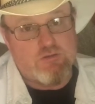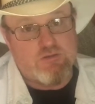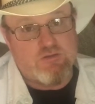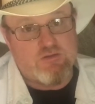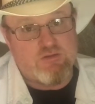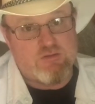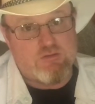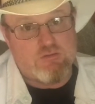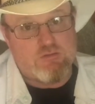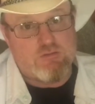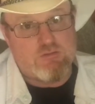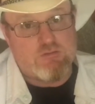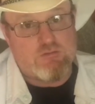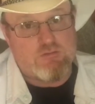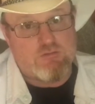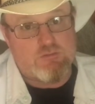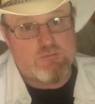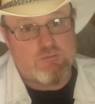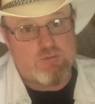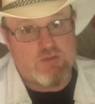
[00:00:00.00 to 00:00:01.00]
The
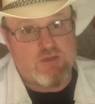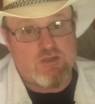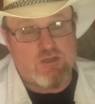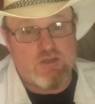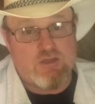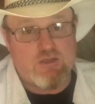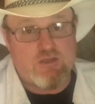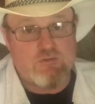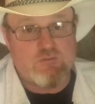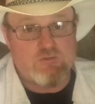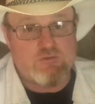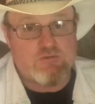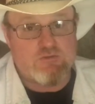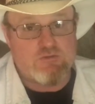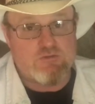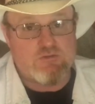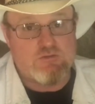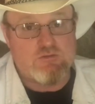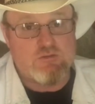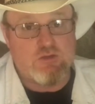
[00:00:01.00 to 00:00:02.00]
spaghetti was
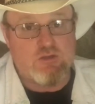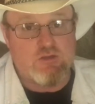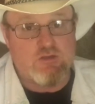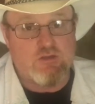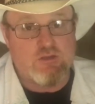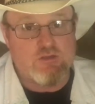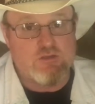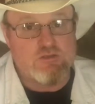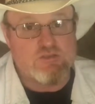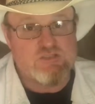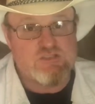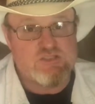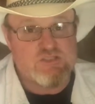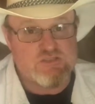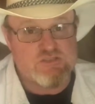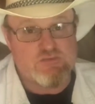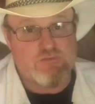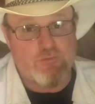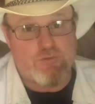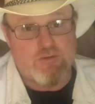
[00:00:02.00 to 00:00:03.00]
cooked
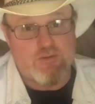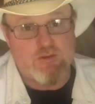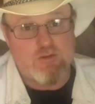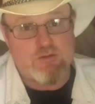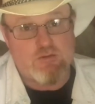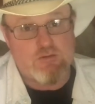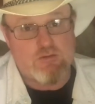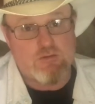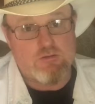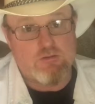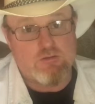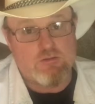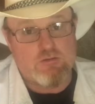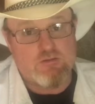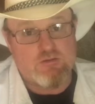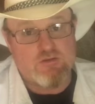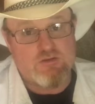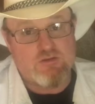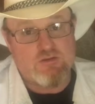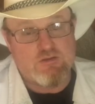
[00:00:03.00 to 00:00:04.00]
just right.
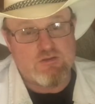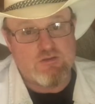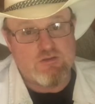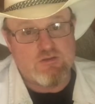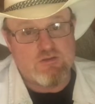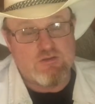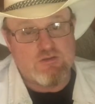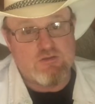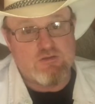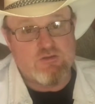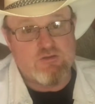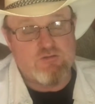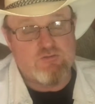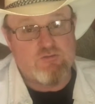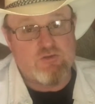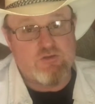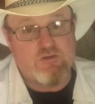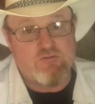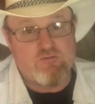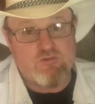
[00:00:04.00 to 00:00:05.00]
It's
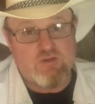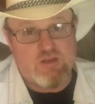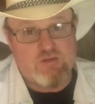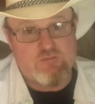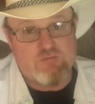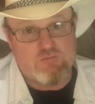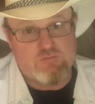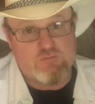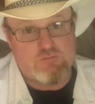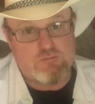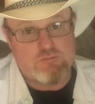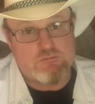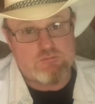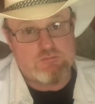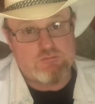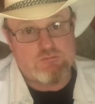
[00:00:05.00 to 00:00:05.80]
very flavorful.